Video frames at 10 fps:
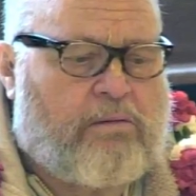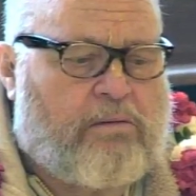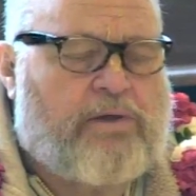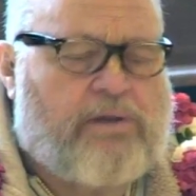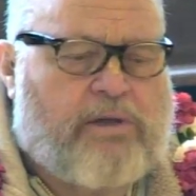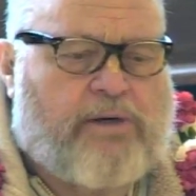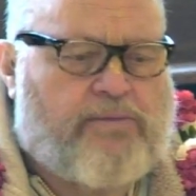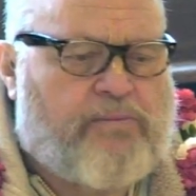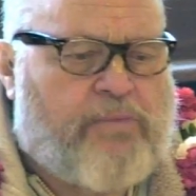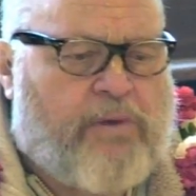Wednesday,
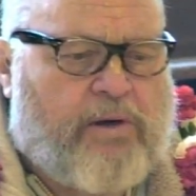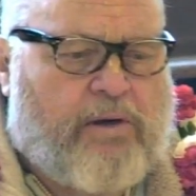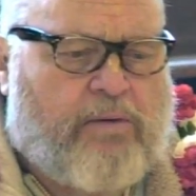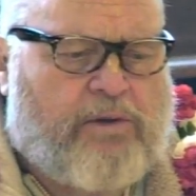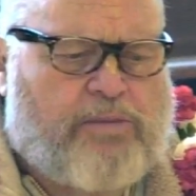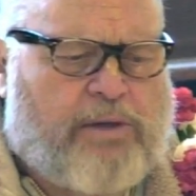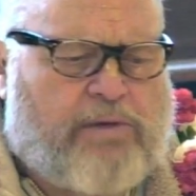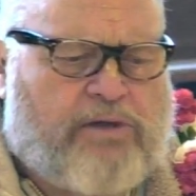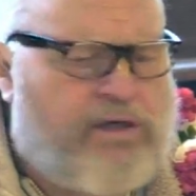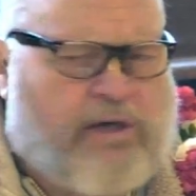and we spent
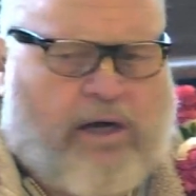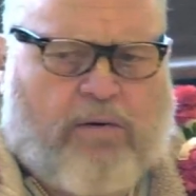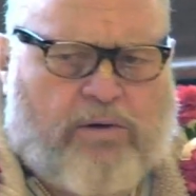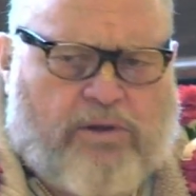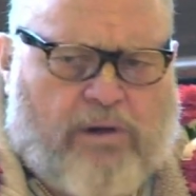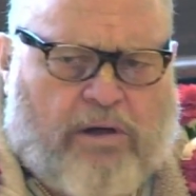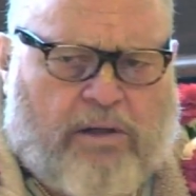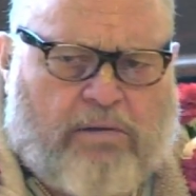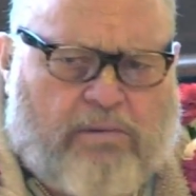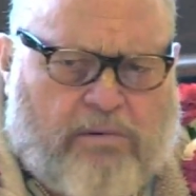6 hours talking,
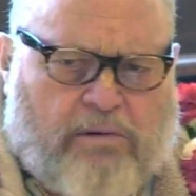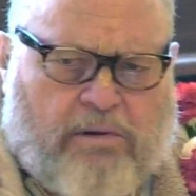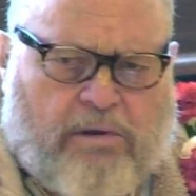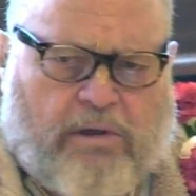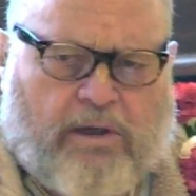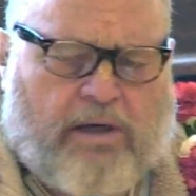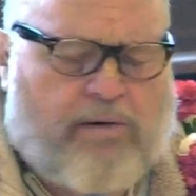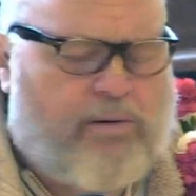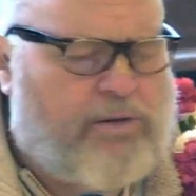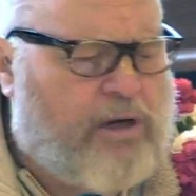And
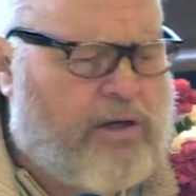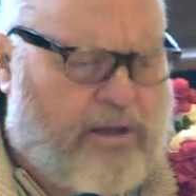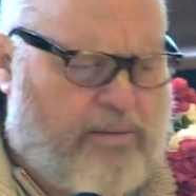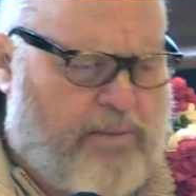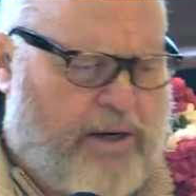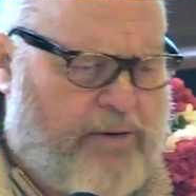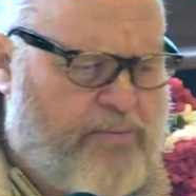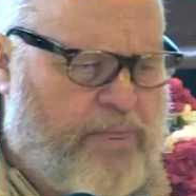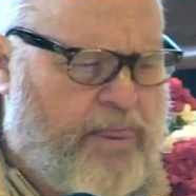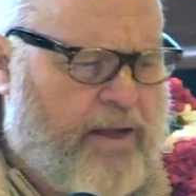we were talking about
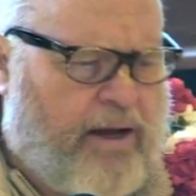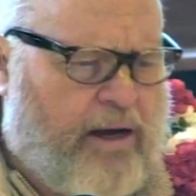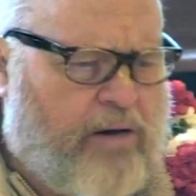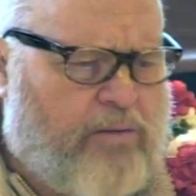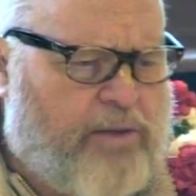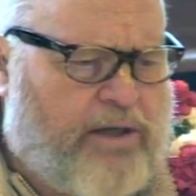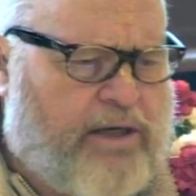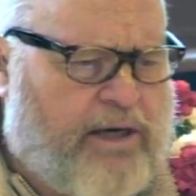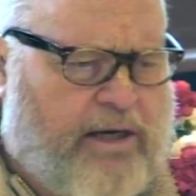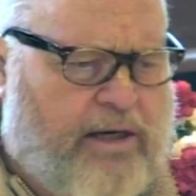how when he
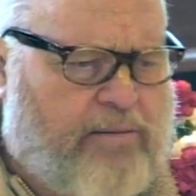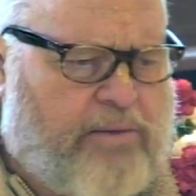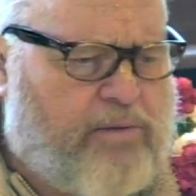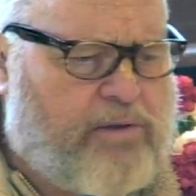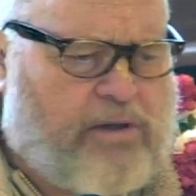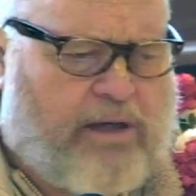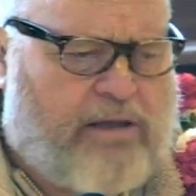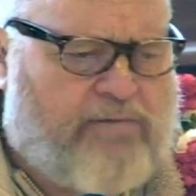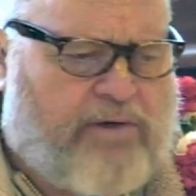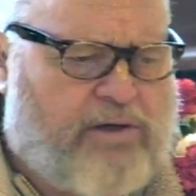came, he was like
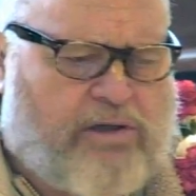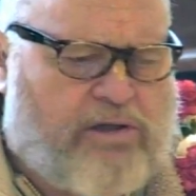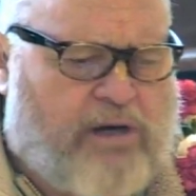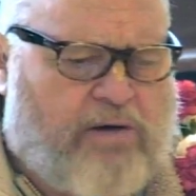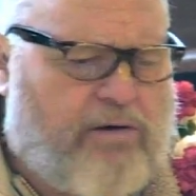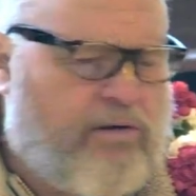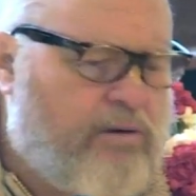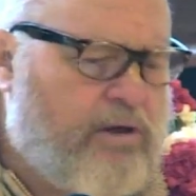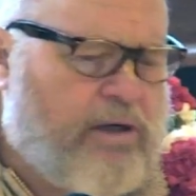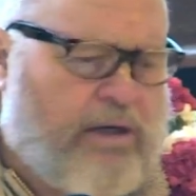living as a sadhu.
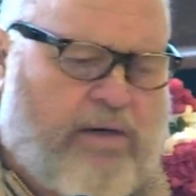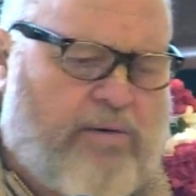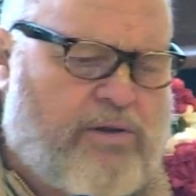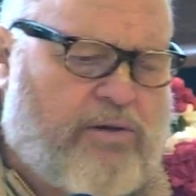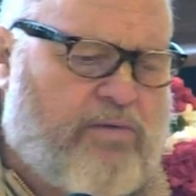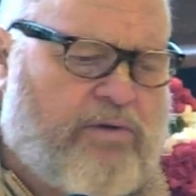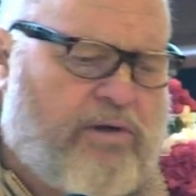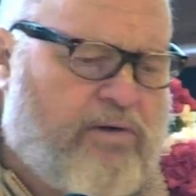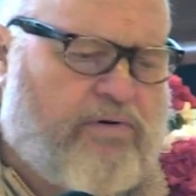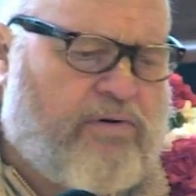He was serving the
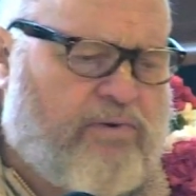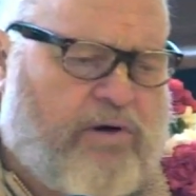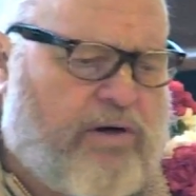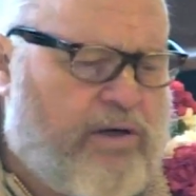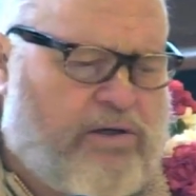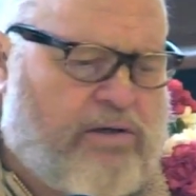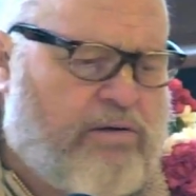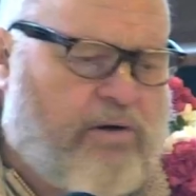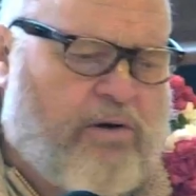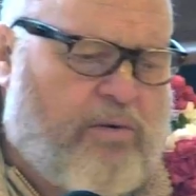different devotees, and
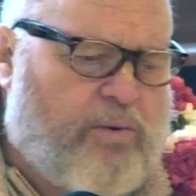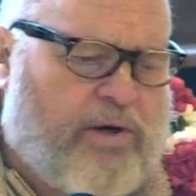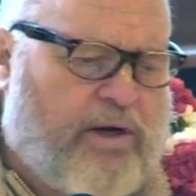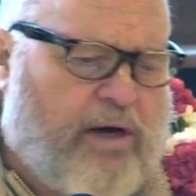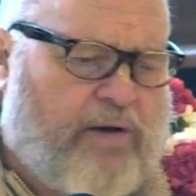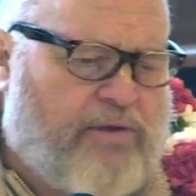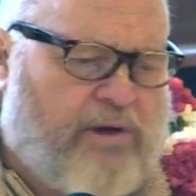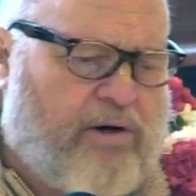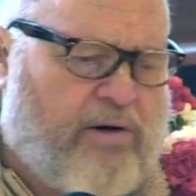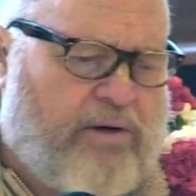when he got
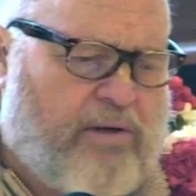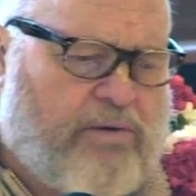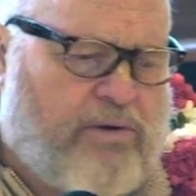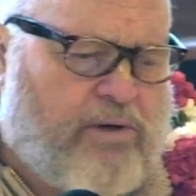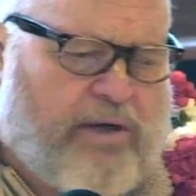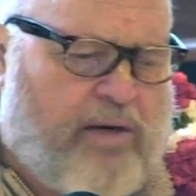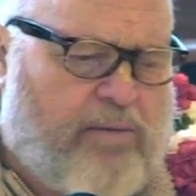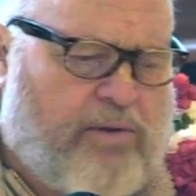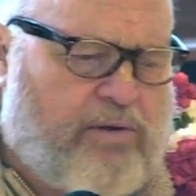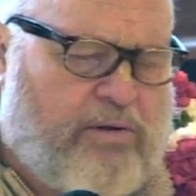there, he was only
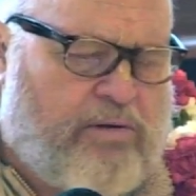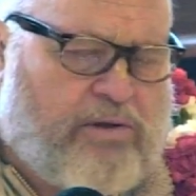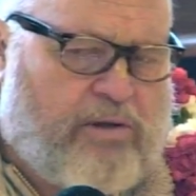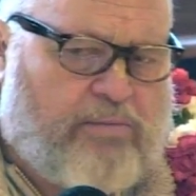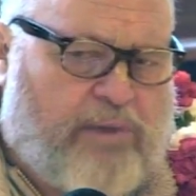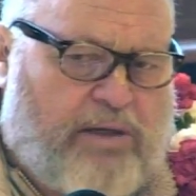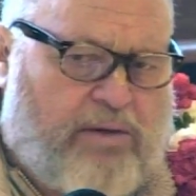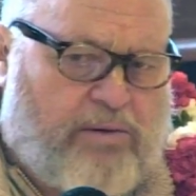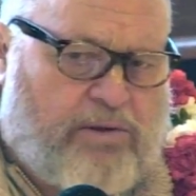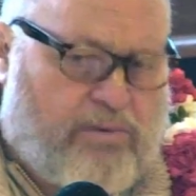able to do some
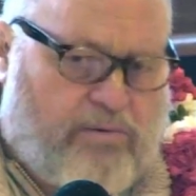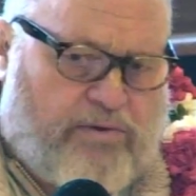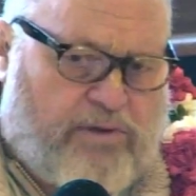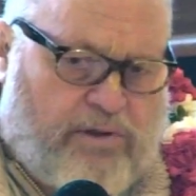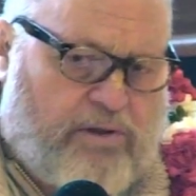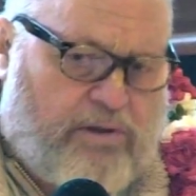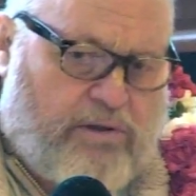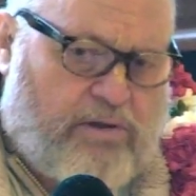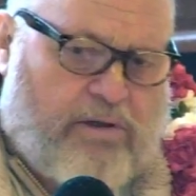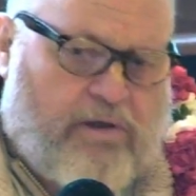menial services,
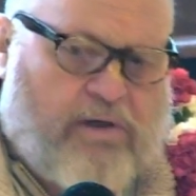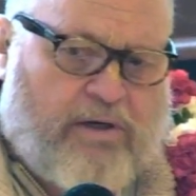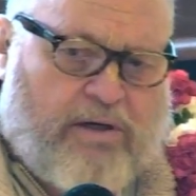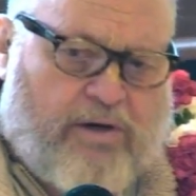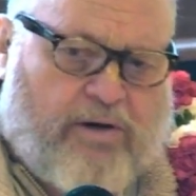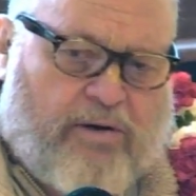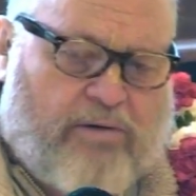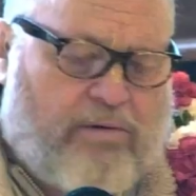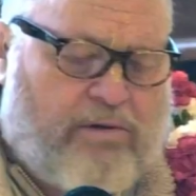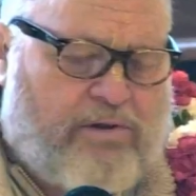and
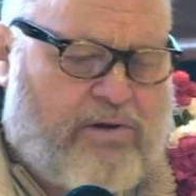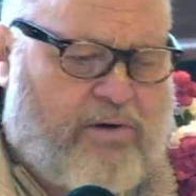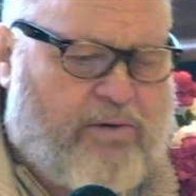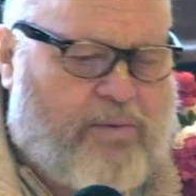so